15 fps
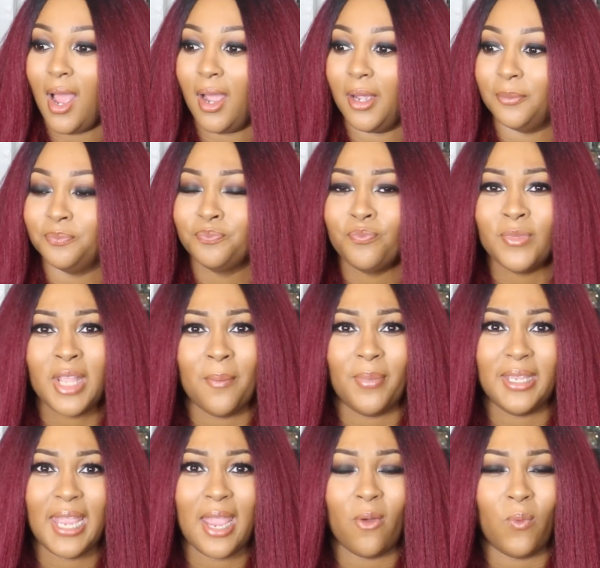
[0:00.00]
um,
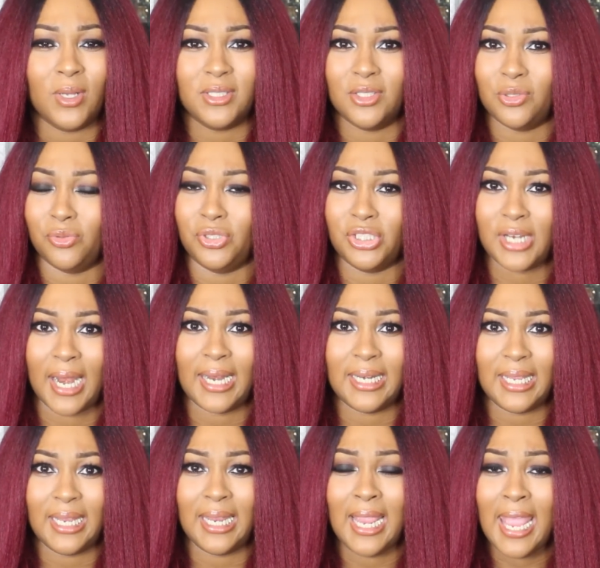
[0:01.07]
but yeah, it wasn't too
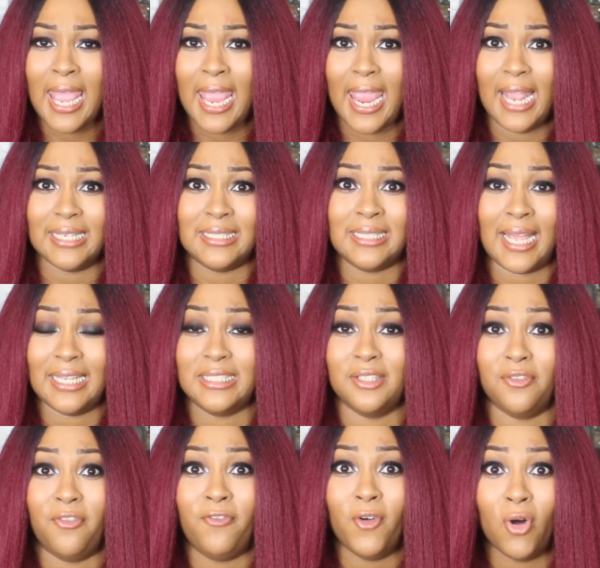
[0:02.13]
shiny. It's nice
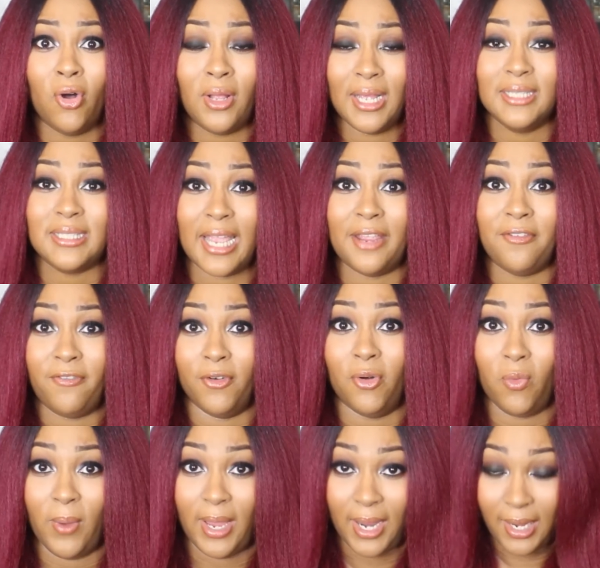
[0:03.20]
and full. It's a
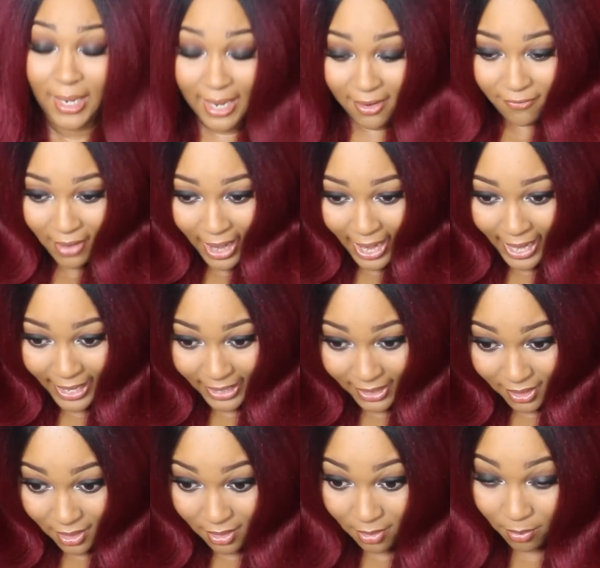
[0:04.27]
full wig. If
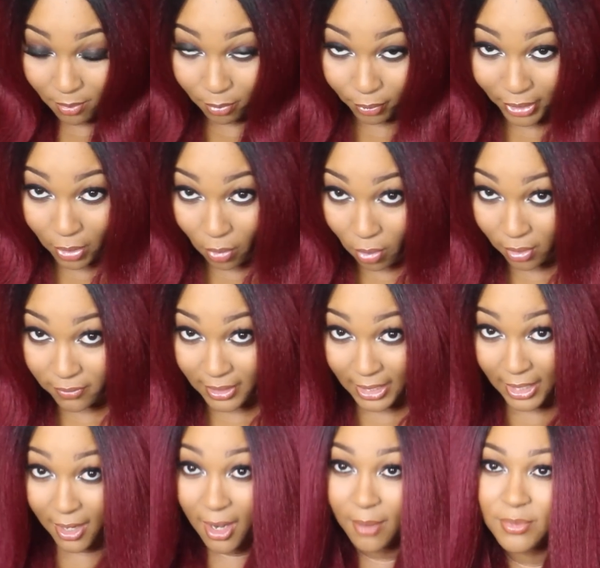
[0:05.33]
I bring all the
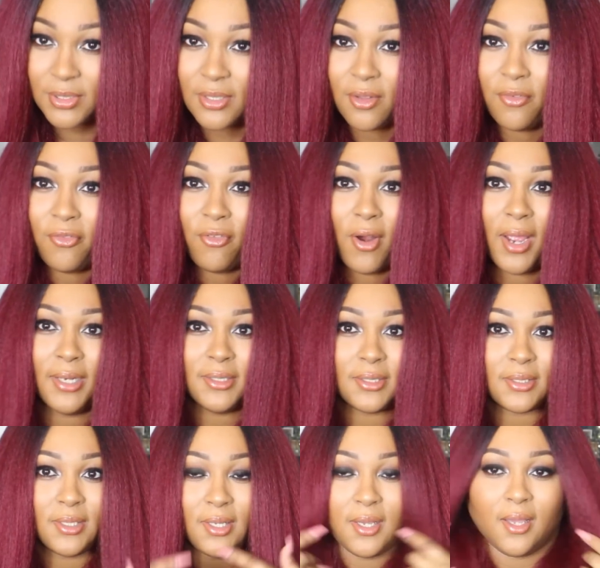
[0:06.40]
hair up to the
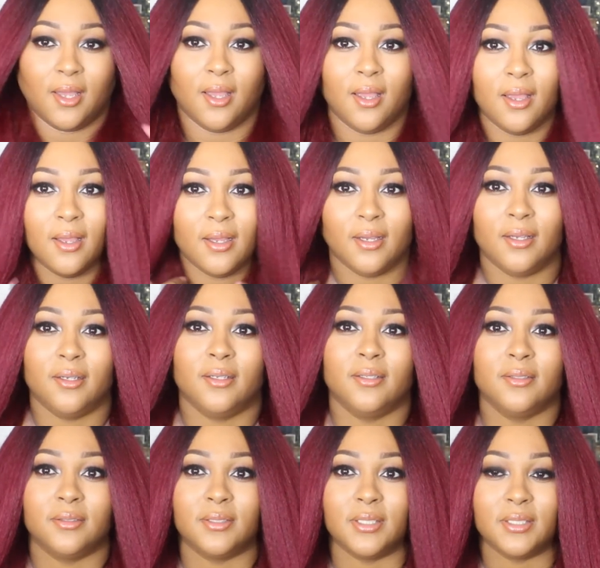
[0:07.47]
front,
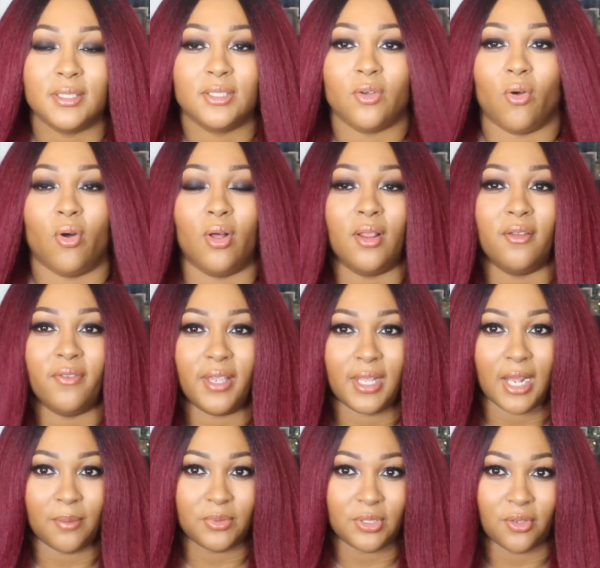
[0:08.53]
this is all of
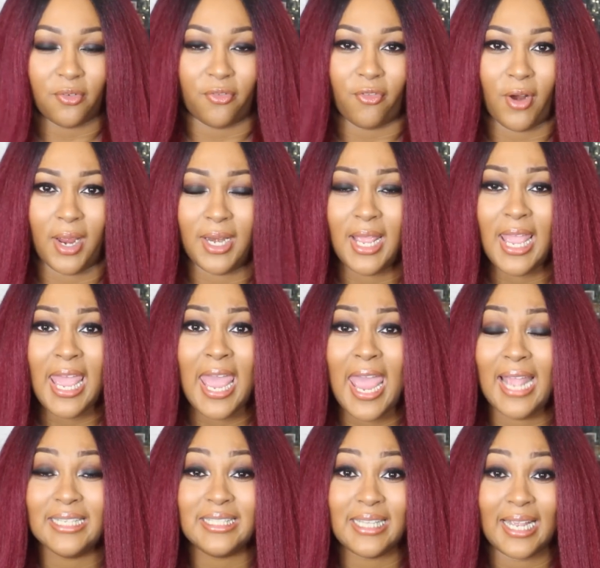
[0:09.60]
it up to the front
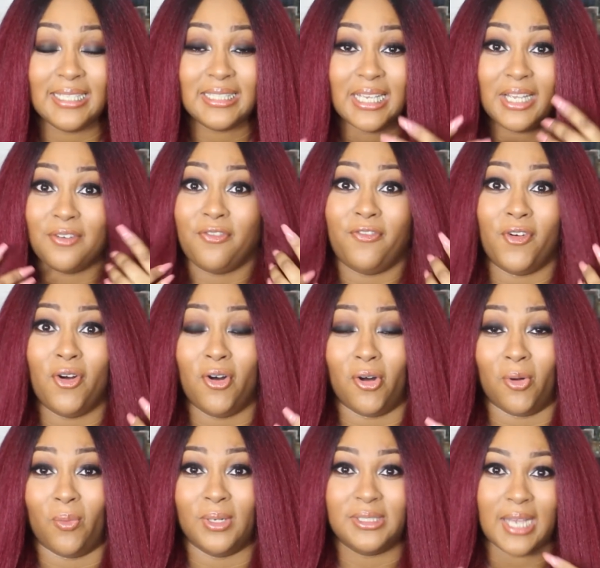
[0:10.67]
it's nice and
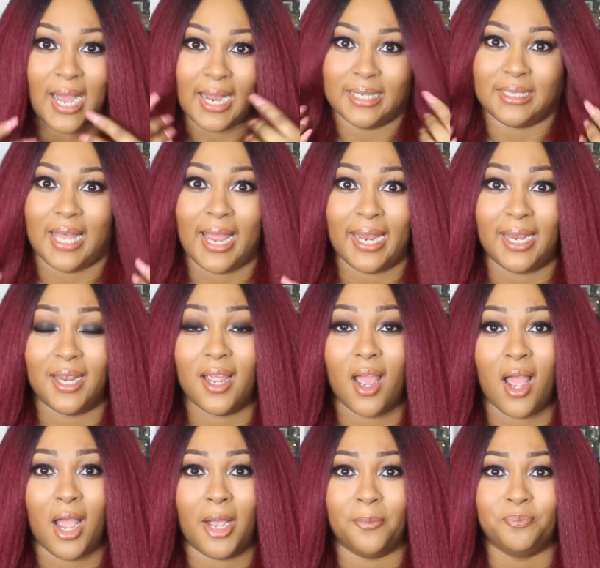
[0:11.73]
full which I like
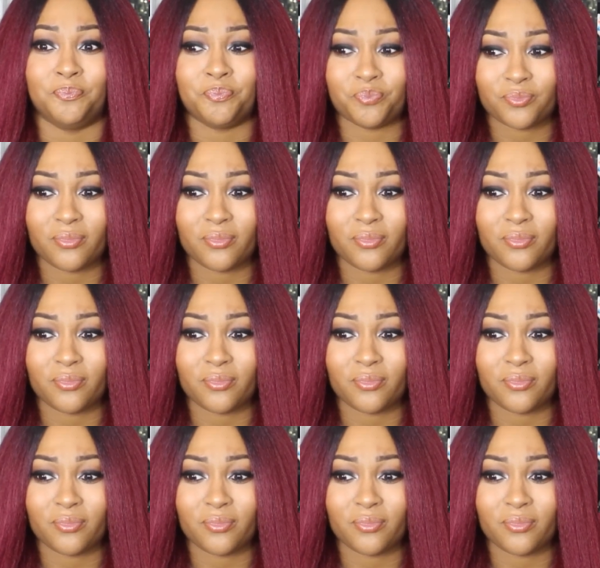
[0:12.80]
um,